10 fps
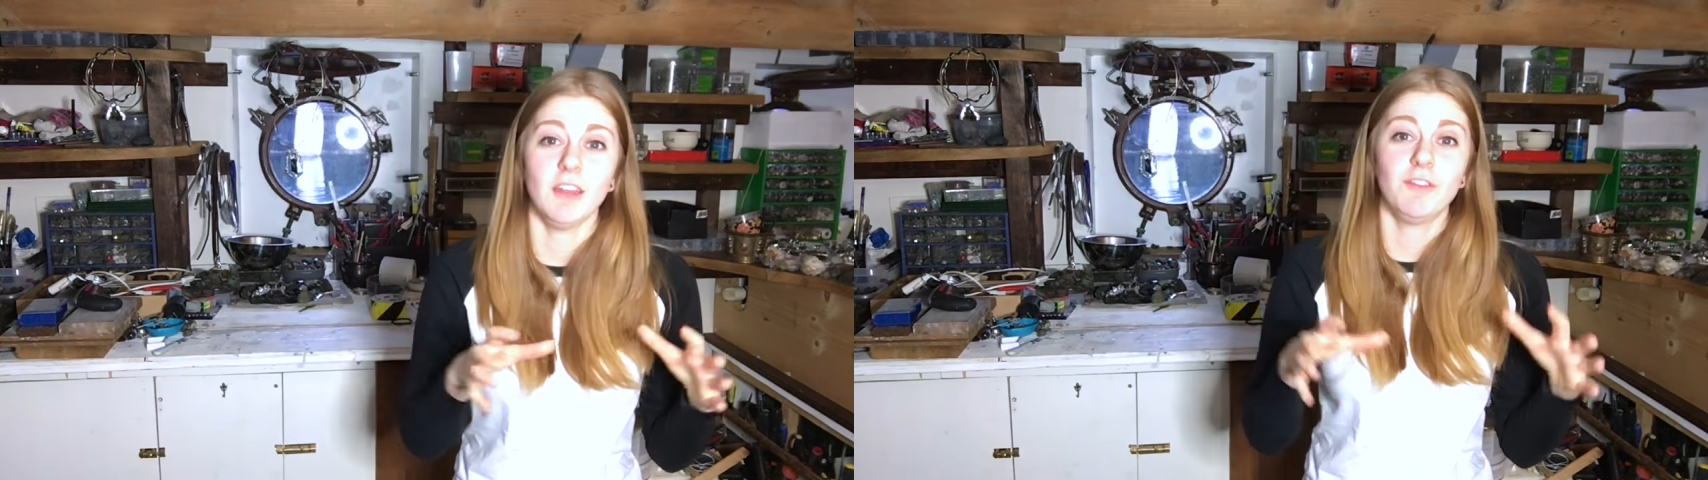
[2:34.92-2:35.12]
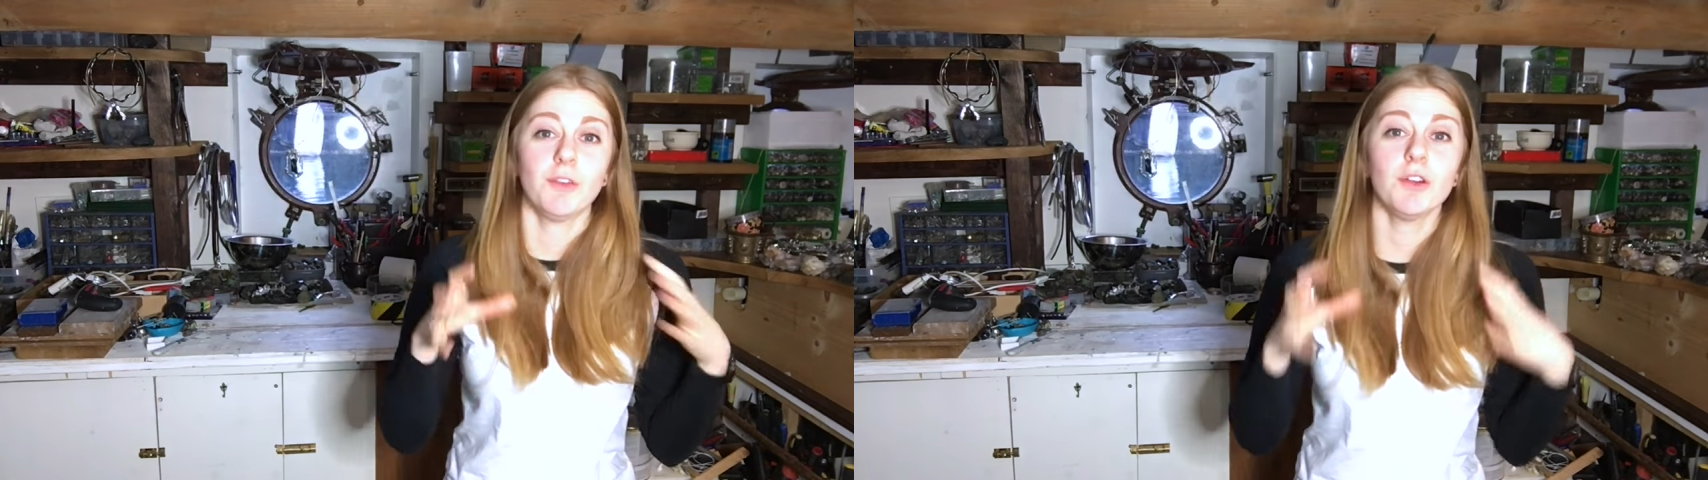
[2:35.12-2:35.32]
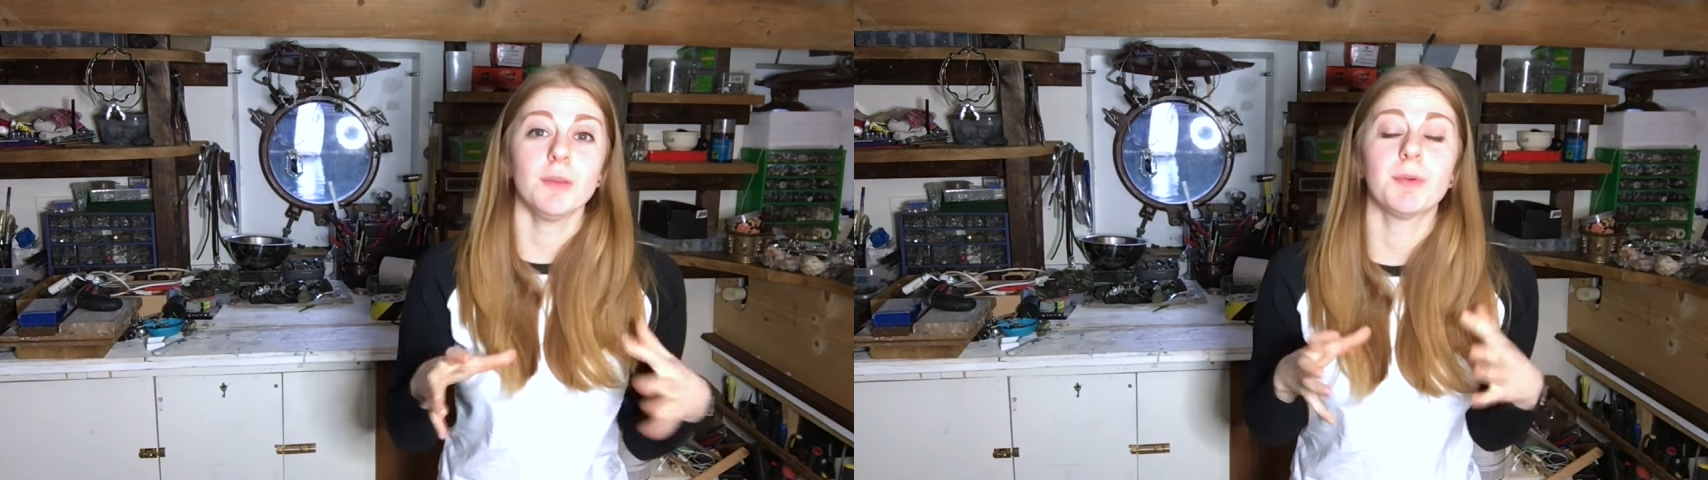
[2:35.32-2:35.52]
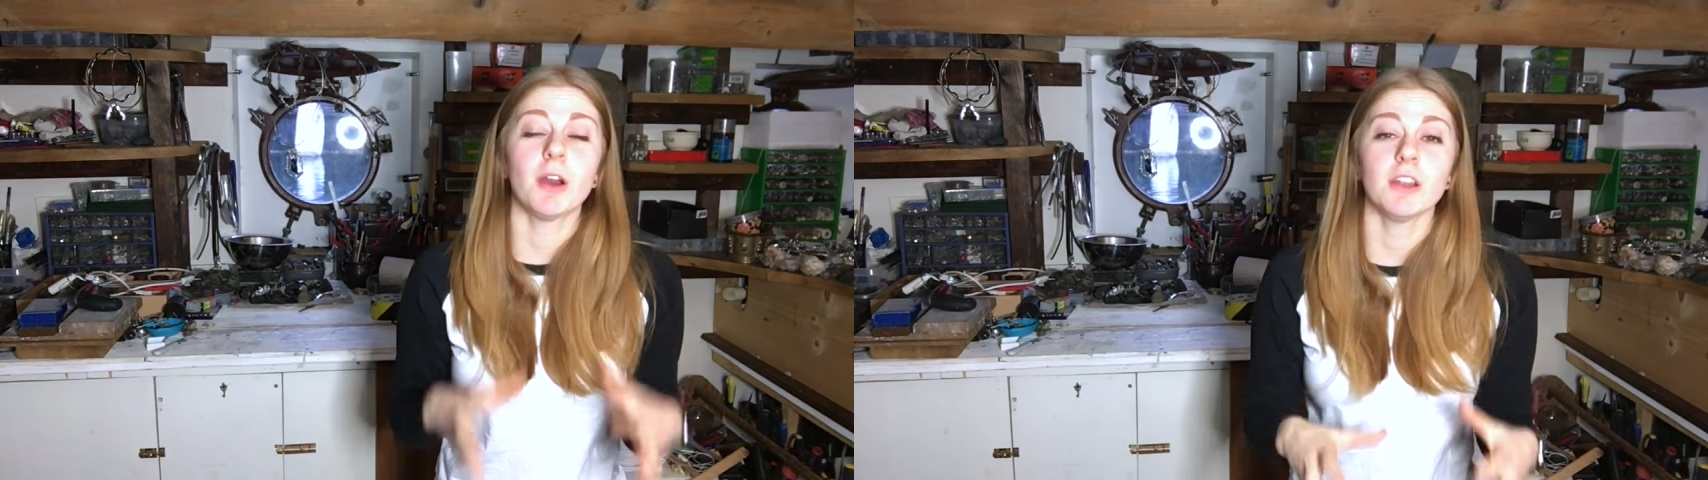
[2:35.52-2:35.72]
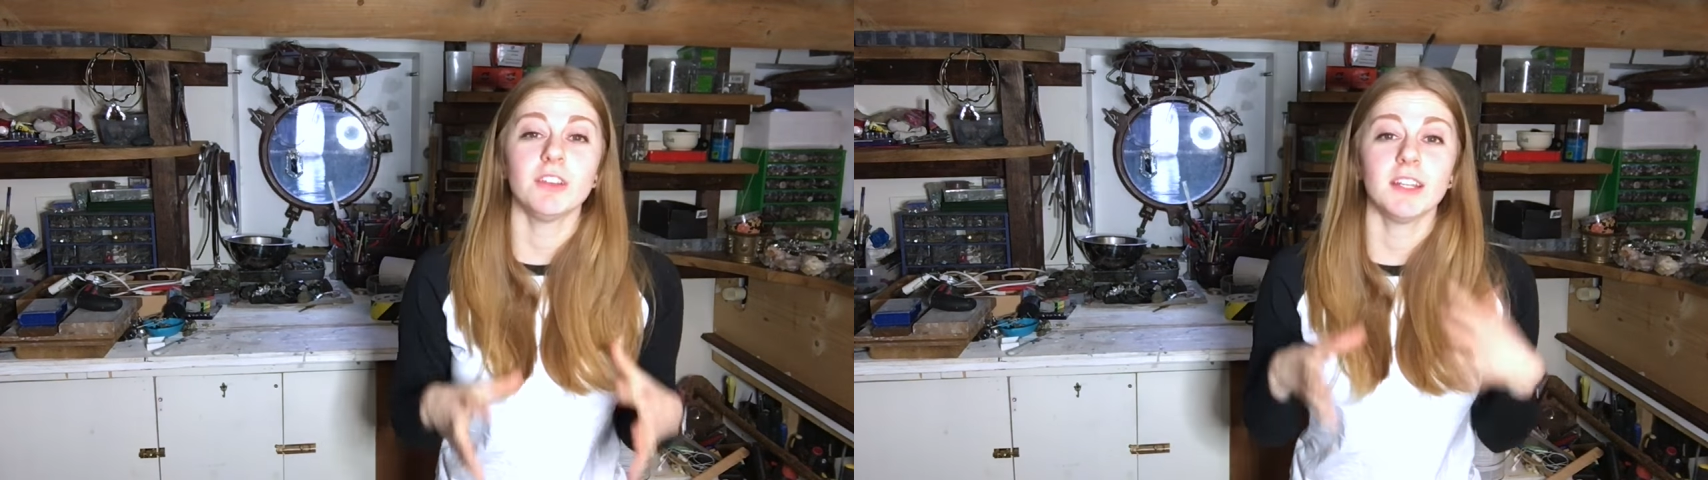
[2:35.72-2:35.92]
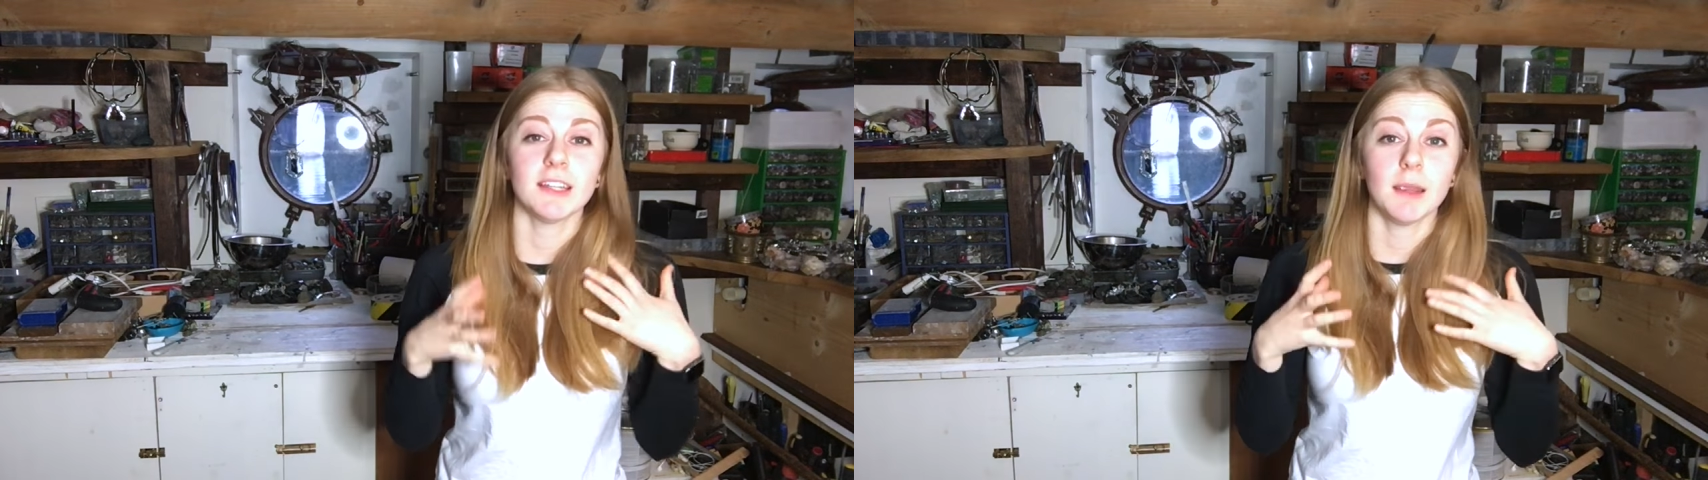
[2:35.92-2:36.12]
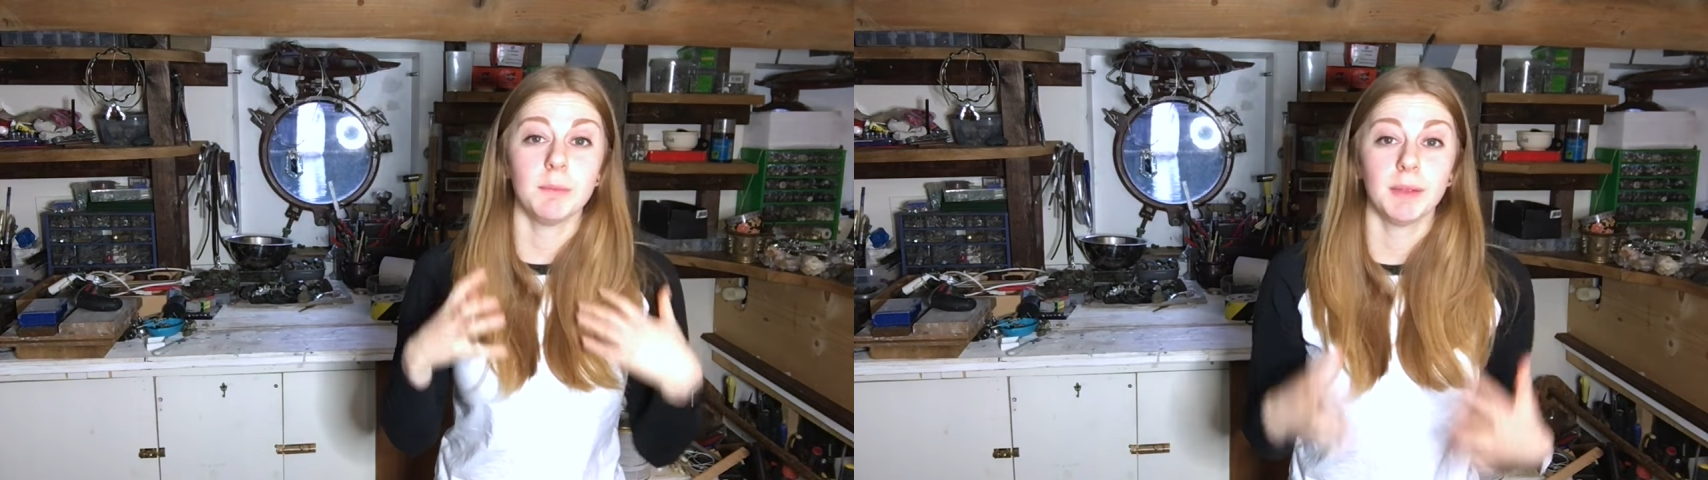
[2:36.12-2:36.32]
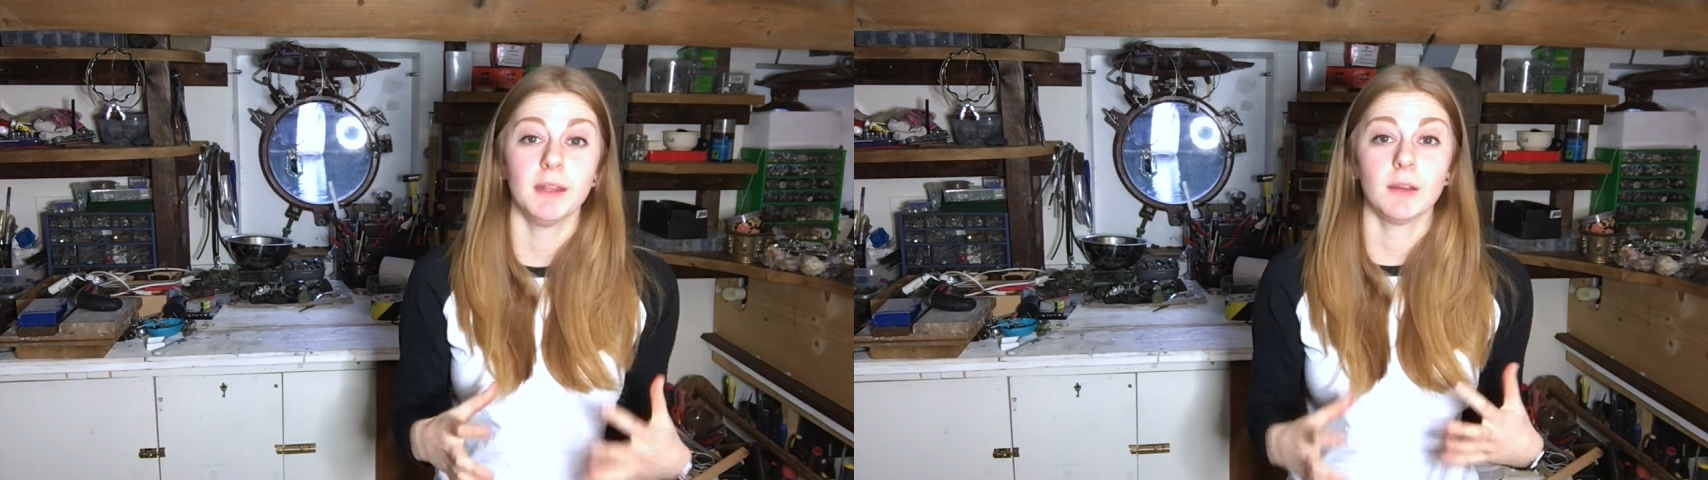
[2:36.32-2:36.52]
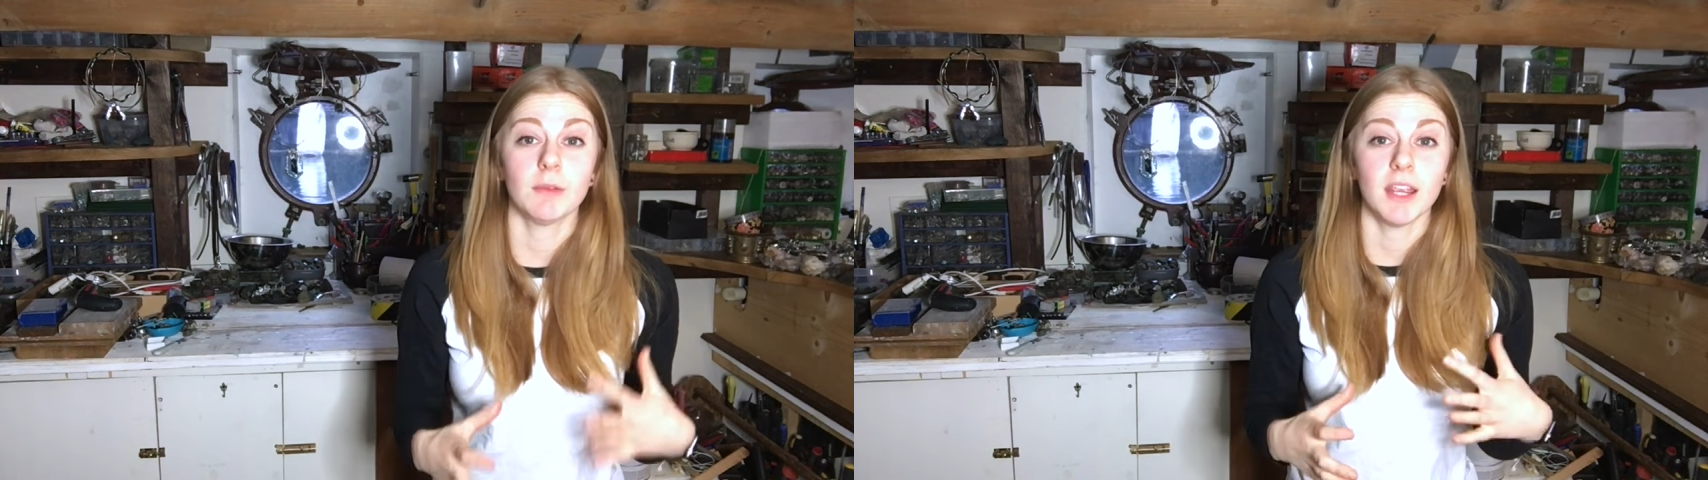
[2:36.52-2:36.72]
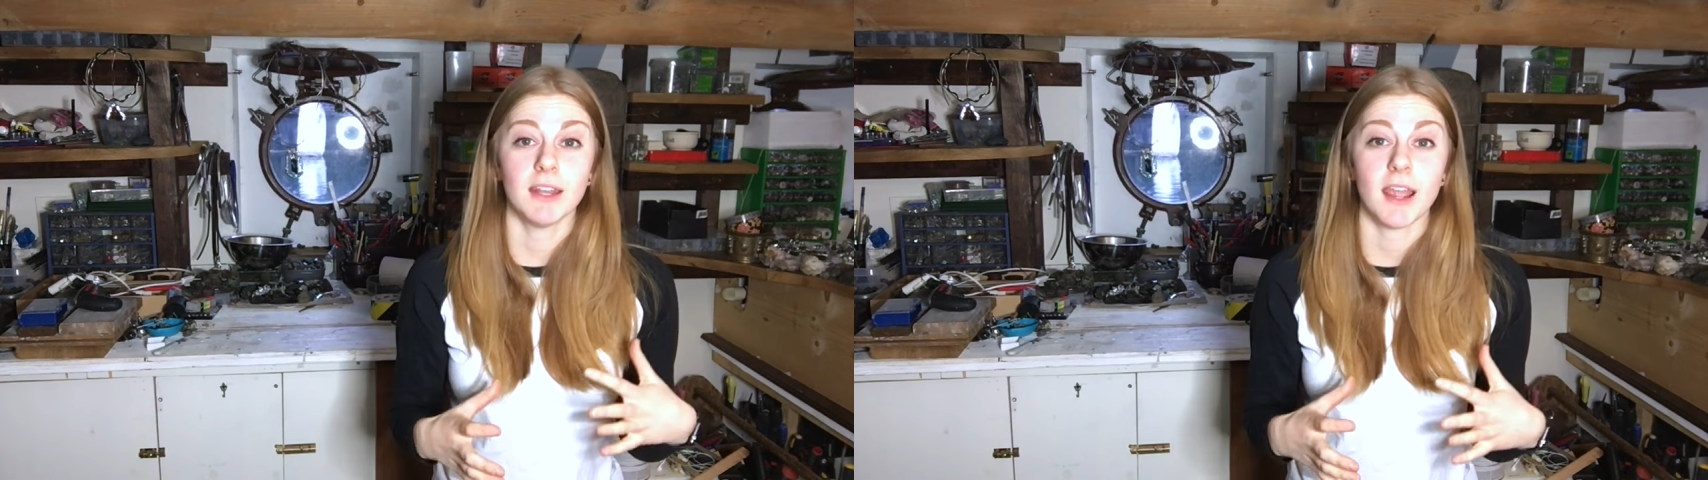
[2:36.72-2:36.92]
And for the project I'm building
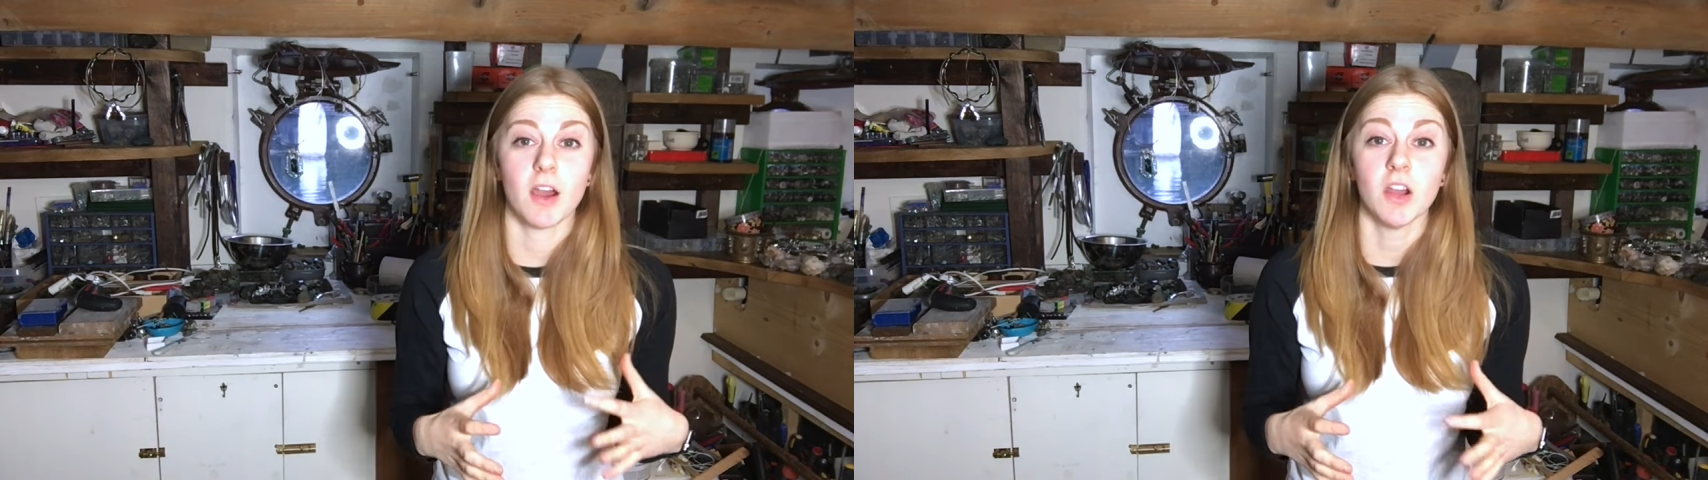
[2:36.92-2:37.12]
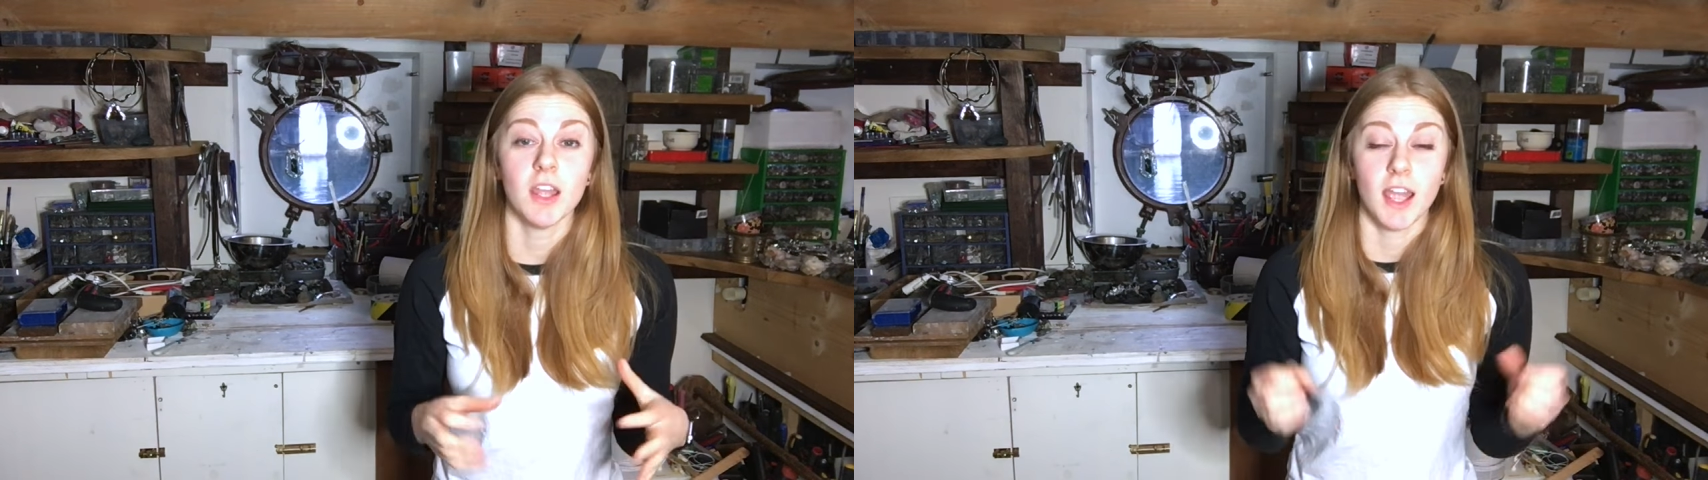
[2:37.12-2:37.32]
right now,